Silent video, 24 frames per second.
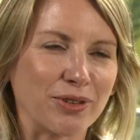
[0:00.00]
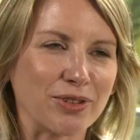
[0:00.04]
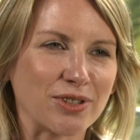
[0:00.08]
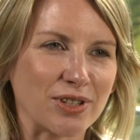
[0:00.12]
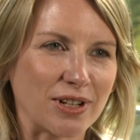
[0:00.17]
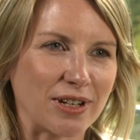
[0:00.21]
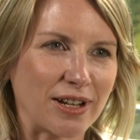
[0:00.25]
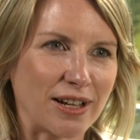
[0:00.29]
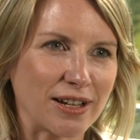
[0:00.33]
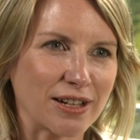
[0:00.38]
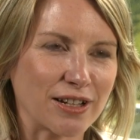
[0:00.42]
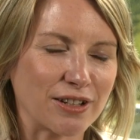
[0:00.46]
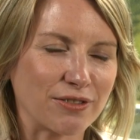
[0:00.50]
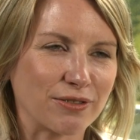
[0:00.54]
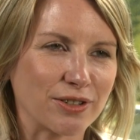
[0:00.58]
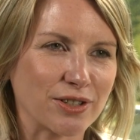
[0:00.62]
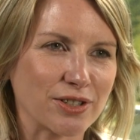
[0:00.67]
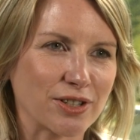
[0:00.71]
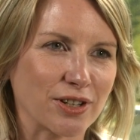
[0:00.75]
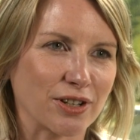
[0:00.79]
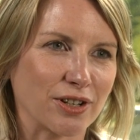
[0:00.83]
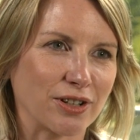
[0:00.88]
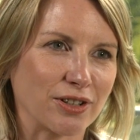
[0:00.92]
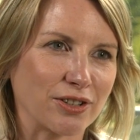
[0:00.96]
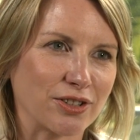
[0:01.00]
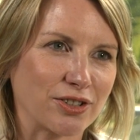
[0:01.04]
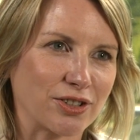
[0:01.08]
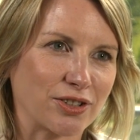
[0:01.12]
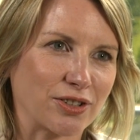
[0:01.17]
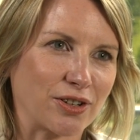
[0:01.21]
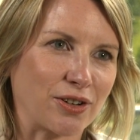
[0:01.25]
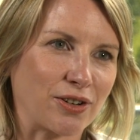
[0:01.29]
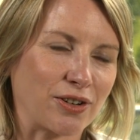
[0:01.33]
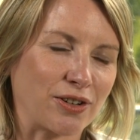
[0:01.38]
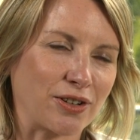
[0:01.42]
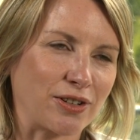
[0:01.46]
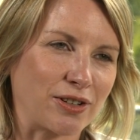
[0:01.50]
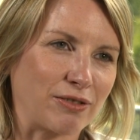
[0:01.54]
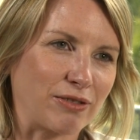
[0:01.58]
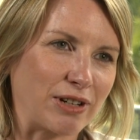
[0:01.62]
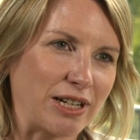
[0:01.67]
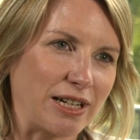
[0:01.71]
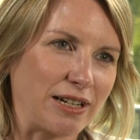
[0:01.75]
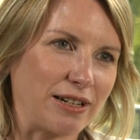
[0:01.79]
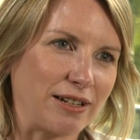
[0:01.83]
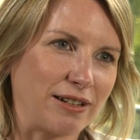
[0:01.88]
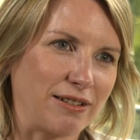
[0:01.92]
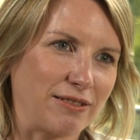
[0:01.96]
There's a lack of research uh,
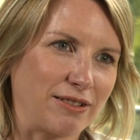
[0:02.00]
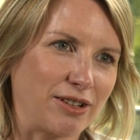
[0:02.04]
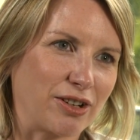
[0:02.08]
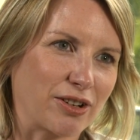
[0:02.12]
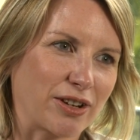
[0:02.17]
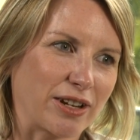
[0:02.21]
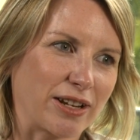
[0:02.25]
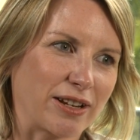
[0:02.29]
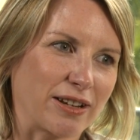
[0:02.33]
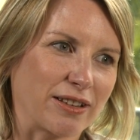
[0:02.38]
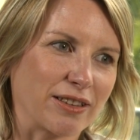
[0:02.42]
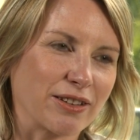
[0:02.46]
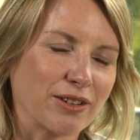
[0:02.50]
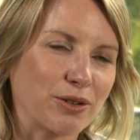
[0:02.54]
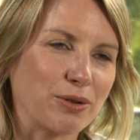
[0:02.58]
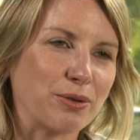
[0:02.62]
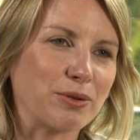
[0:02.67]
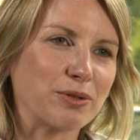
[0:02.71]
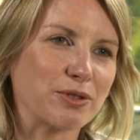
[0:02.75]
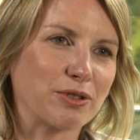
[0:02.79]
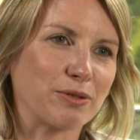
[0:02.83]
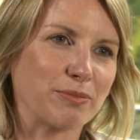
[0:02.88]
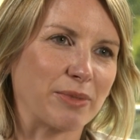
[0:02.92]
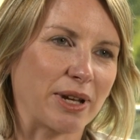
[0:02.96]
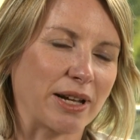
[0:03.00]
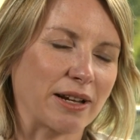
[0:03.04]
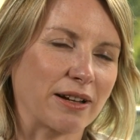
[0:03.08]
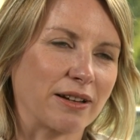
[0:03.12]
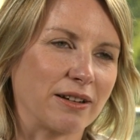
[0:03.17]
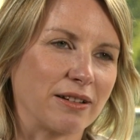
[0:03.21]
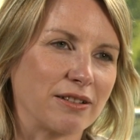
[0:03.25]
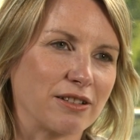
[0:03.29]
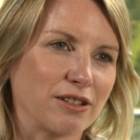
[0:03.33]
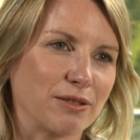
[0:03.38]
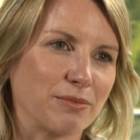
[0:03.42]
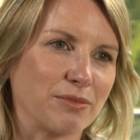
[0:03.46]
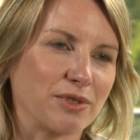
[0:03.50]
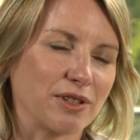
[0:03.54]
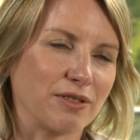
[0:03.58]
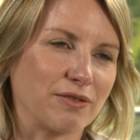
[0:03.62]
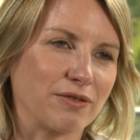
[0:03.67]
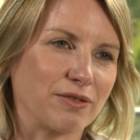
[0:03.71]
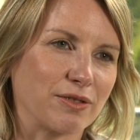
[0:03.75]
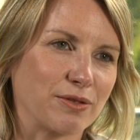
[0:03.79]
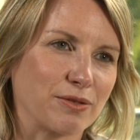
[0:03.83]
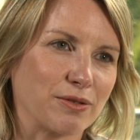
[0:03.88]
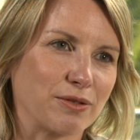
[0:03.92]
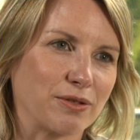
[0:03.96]
really looking at the causal mechanisms
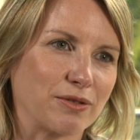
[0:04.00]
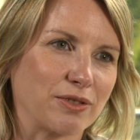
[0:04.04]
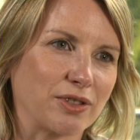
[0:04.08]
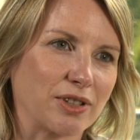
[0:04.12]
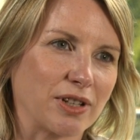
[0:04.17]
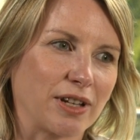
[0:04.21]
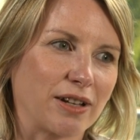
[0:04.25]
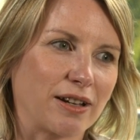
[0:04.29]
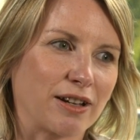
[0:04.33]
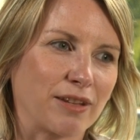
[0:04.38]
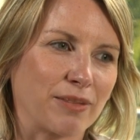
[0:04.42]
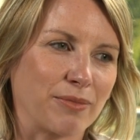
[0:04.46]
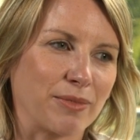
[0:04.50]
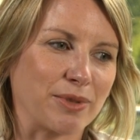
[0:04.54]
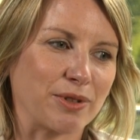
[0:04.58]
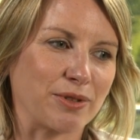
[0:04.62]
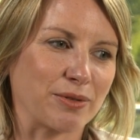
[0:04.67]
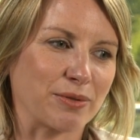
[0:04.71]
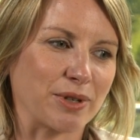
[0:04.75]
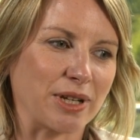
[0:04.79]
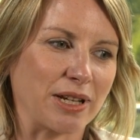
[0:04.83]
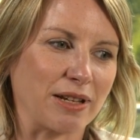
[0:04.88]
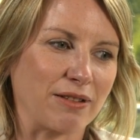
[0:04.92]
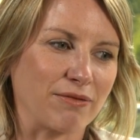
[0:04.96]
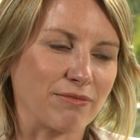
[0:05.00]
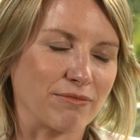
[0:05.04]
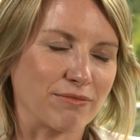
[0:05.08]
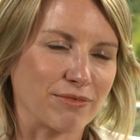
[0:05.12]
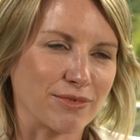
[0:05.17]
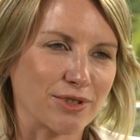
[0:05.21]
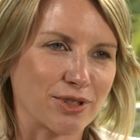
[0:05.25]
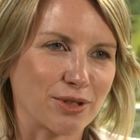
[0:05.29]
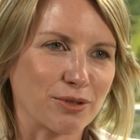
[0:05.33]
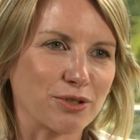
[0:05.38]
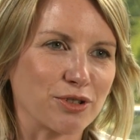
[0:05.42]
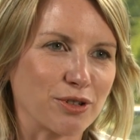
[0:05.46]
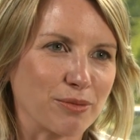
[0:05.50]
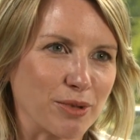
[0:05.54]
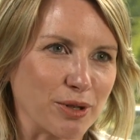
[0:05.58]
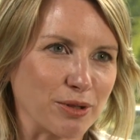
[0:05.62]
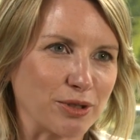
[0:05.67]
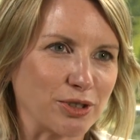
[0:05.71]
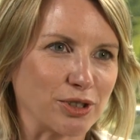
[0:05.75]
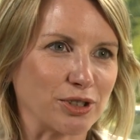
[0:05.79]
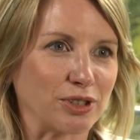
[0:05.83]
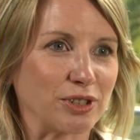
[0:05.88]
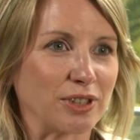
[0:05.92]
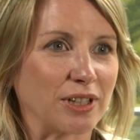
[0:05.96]
involved between social
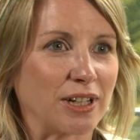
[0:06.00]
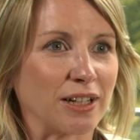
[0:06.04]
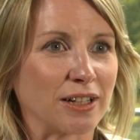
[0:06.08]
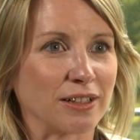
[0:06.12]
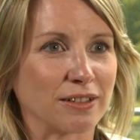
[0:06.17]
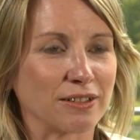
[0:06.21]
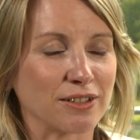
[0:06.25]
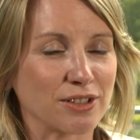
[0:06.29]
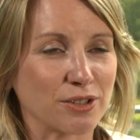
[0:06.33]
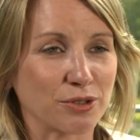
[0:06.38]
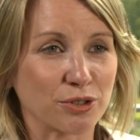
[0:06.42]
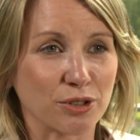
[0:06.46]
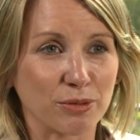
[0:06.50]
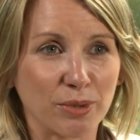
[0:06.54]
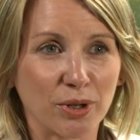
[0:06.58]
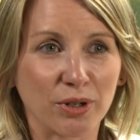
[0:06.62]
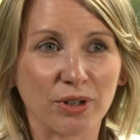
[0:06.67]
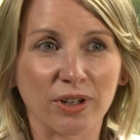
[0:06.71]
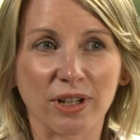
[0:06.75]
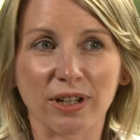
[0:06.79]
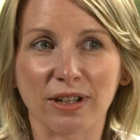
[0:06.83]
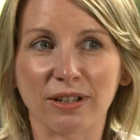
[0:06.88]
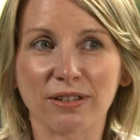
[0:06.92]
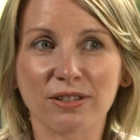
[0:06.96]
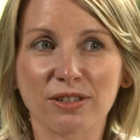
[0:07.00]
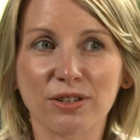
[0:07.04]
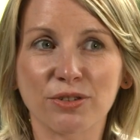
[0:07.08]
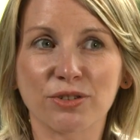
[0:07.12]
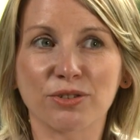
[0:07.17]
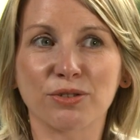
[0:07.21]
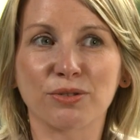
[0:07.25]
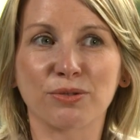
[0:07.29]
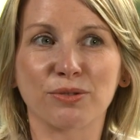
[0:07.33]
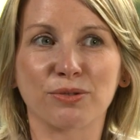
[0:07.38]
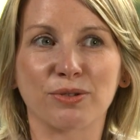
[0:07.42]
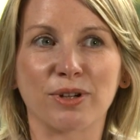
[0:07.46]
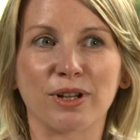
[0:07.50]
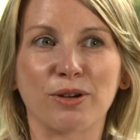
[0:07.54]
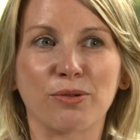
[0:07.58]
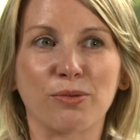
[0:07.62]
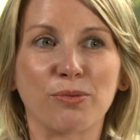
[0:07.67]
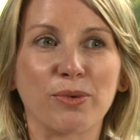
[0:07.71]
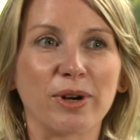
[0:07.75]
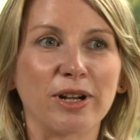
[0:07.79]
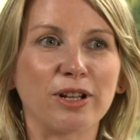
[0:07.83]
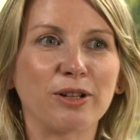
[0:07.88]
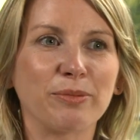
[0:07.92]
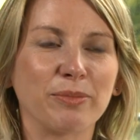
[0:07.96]
motion and social bonding and social
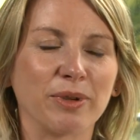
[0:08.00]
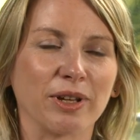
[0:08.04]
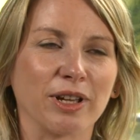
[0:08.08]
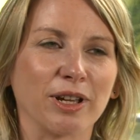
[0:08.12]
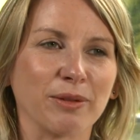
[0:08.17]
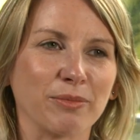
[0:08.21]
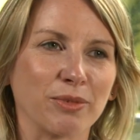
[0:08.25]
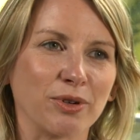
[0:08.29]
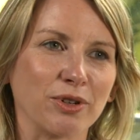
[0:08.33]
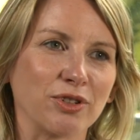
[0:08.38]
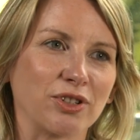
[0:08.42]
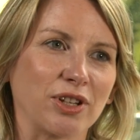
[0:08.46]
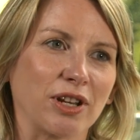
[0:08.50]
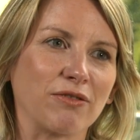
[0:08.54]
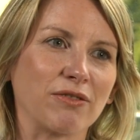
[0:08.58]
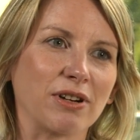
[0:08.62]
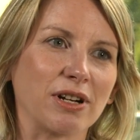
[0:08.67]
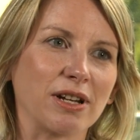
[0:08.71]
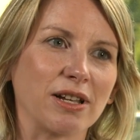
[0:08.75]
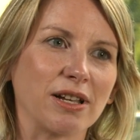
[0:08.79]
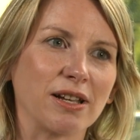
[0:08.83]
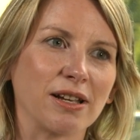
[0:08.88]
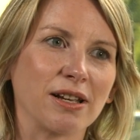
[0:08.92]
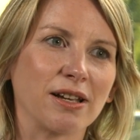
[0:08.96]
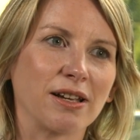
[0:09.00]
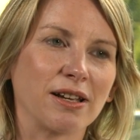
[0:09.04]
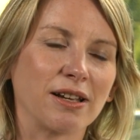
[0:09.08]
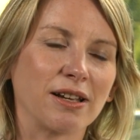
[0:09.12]
well-being more generally.